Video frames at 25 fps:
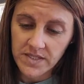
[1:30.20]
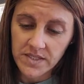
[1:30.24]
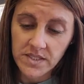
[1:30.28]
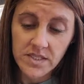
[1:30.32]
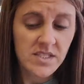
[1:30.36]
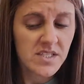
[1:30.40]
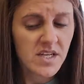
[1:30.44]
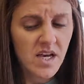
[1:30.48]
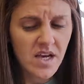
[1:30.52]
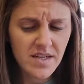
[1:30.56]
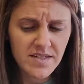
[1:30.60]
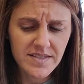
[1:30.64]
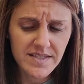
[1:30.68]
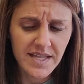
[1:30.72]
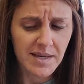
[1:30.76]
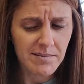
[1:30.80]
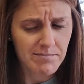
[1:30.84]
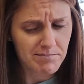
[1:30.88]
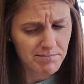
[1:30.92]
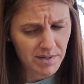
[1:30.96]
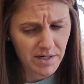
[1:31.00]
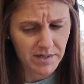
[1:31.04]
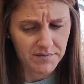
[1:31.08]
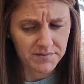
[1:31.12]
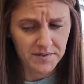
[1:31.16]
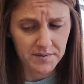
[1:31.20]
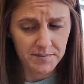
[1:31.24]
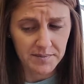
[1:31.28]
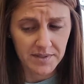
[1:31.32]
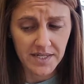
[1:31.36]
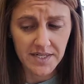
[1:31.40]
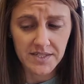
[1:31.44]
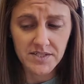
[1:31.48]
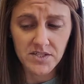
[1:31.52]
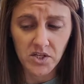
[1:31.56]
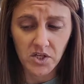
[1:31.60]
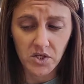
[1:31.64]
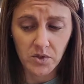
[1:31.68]
Dogs ain't perfect, but I'll
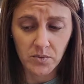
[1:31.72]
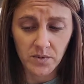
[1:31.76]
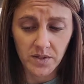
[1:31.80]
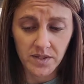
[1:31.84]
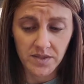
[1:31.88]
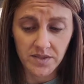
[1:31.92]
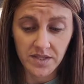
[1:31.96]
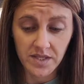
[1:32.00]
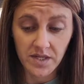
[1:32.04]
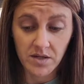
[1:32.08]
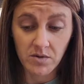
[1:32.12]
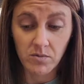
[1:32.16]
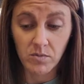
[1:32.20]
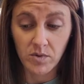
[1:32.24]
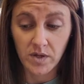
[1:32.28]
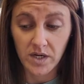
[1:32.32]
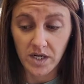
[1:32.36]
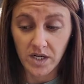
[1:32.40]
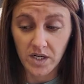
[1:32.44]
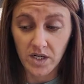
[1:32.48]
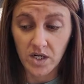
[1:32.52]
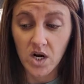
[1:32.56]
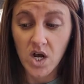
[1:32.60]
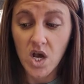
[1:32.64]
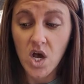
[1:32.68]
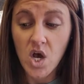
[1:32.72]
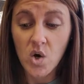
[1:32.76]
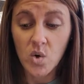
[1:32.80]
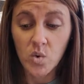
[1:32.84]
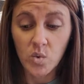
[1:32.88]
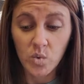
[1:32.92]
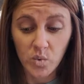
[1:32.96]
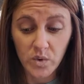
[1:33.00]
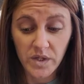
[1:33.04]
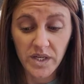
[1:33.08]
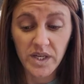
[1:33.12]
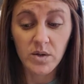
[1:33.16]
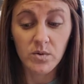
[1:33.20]
tell you one thing where
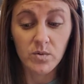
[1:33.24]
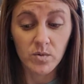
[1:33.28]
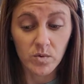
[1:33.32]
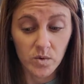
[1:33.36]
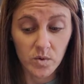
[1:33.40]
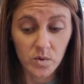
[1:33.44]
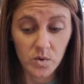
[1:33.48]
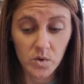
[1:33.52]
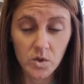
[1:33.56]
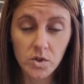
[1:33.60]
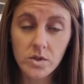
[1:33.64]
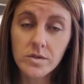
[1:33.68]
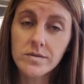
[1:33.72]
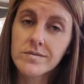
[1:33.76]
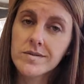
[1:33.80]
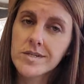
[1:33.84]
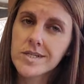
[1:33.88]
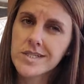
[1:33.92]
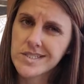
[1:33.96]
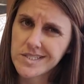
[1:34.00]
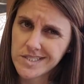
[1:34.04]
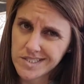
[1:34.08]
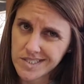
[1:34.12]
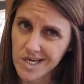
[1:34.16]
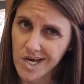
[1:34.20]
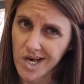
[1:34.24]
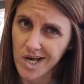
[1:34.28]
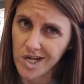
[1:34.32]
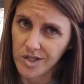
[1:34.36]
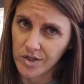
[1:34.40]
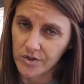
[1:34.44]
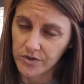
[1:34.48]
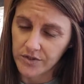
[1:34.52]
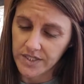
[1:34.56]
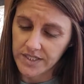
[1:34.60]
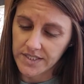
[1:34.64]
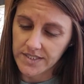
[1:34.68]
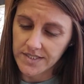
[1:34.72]
we rule:
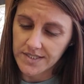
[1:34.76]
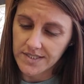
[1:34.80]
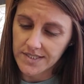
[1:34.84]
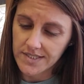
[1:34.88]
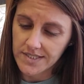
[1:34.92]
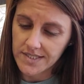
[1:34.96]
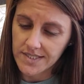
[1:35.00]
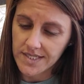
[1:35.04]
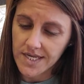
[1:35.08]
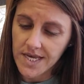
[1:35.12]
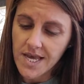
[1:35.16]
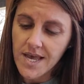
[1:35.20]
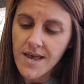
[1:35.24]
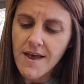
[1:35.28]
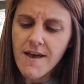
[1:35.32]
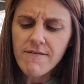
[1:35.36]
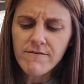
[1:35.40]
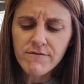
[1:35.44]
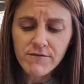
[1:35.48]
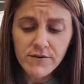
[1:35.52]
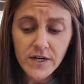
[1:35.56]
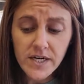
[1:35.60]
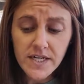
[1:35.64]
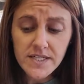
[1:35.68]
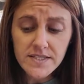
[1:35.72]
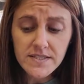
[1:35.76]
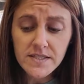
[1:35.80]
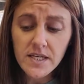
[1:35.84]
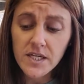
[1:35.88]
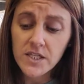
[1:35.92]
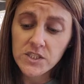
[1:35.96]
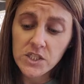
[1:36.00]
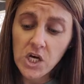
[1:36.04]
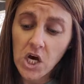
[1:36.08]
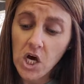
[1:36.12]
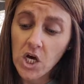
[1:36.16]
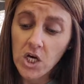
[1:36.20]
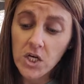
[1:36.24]
tolerance. For us, a
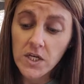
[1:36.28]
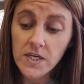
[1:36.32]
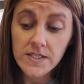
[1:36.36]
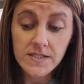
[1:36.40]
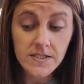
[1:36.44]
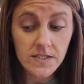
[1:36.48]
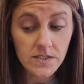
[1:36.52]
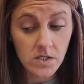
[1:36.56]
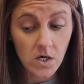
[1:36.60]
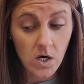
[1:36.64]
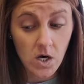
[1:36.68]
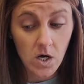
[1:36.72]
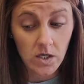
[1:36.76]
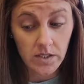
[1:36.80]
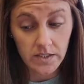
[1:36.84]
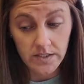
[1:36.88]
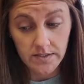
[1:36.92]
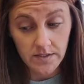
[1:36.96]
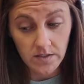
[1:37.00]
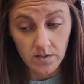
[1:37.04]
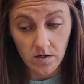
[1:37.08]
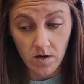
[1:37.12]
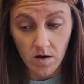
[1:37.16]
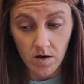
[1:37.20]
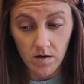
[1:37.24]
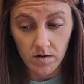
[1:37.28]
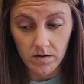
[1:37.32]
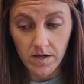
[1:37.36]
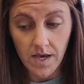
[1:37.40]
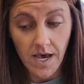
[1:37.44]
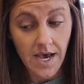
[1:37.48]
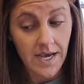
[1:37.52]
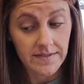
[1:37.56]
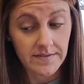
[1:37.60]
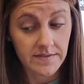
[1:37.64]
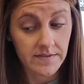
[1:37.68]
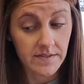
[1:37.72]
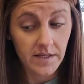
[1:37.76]
dog is a dog is a dog.
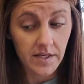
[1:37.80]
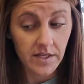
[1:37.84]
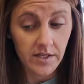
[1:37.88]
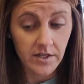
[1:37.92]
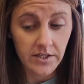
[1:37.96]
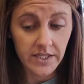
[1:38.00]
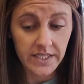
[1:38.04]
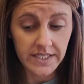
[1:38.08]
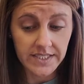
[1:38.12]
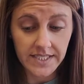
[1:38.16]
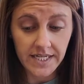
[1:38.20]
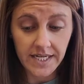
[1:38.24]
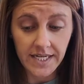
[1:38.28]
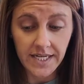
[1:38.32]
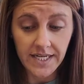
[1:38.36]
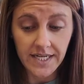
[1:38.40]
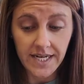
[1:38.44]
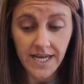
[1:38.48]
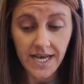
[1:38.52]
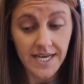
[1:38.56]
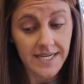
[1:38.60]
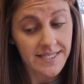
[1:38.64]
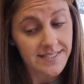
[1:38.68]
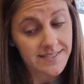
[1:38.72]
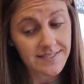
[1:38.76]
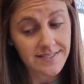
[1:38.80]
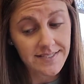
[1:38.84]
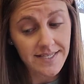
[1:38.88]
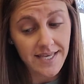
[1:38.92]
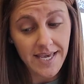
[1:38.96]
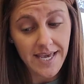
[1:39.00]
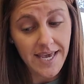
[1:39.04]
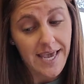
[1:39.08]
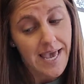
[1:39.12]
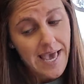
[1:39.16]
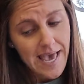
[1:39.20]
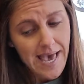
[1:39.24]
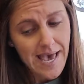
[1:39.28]
I see a Great Dane, I
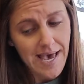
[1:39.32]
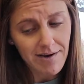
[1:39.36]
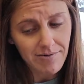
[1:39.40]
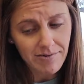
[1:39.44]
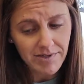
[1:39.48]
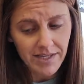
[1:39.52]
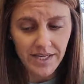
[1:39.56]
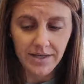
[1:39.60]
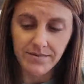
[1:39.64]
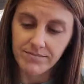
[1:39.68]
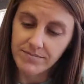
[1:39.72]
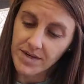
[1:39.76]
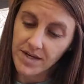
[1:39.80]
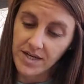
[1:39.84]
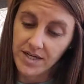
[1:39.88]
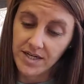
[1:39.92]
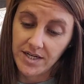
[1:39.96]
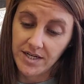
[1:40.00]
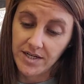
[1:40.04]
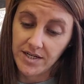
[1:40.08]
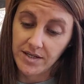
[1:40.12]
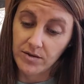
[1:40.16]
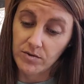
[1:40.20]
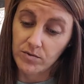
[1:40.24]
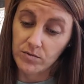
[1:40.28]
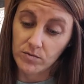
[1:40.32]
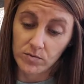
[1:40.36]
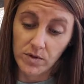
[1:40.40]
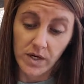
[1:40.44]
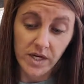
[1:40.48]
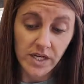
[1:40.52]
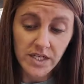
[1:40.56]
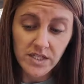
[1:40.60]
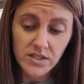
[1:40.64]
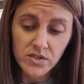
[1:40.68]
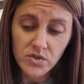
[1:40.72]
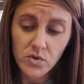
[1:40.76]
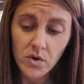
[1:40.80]
say, howdy. I run
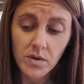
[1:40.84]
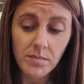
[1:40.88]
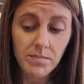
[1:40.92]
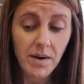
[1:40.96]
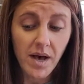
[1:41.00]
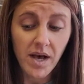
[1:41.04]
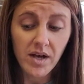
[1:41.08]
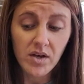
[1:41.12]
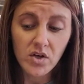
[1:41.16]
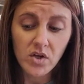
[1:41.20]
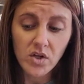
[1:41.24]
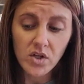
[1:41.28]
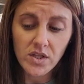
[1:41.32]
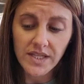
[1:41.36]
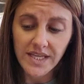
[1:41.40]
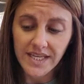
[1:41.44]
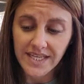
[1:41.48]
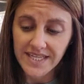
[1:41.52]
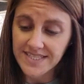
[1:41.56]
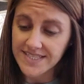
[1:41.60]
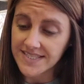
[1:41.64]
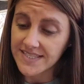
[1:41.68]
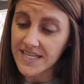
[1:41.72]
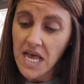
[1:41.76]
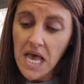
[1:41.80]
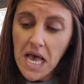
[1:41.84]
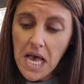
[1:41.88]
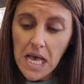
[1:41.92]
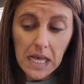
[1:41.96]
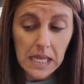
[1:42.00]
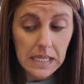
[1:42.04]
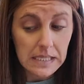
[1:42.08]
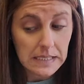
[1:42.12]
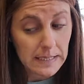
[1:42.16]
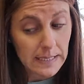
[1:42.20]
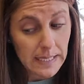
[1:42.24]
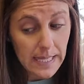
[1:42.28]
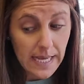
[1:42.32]
into a puggle, it's
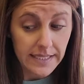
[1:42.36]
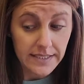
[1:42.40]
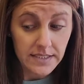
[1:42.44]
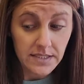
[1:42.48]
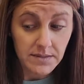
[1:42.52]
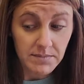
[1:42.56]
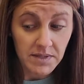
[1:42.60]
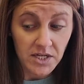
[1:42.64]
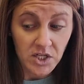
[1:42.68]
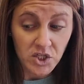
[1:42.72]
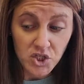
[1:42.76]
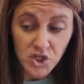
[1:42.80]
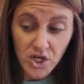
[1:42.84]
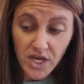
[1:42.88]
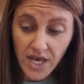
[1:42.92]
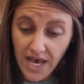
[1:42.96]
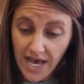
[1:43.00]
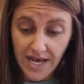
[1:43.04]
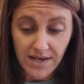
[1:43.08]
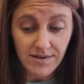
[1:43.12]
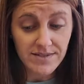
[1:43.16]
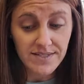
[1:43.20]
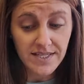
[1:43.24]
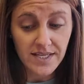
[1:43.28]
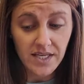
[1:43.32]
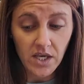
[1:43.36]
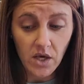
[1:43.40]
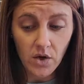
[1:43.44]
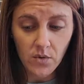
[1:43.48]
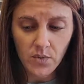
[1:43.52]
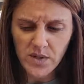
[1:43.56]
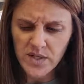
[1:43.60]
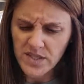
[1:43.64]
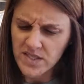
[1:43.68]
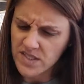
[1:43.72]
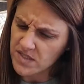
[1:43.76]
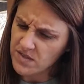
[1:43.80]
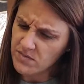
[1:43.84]
glad to meet ya, how's it
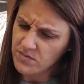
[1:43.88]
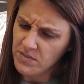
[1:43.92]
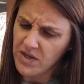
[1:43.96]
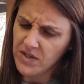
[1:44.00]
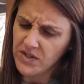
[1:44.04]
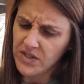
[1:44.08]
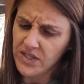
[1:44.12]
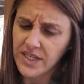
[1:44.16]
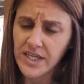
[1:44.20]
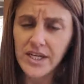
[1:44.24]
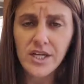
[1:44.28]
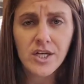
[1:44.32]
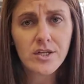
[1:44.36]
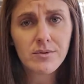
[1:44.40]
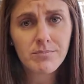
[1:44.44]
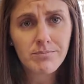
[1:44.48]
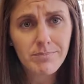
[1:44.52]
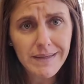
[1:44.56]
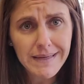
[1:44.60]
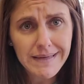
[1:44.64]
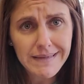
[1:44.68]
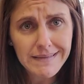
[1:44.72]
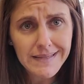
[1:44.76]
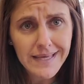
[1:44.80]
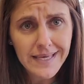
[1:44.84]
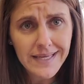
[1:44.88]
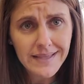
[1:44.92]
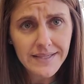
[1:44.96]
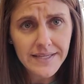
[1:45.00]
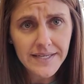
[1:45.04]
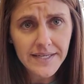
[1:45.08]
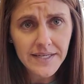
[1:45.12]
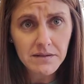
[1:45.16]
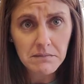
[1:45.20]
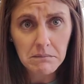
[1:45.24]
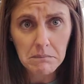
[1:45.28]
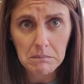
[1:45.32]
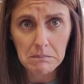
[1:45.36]
going? Smelled any good pee
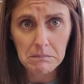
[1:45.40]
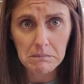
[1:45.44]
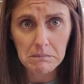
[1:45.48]
lately?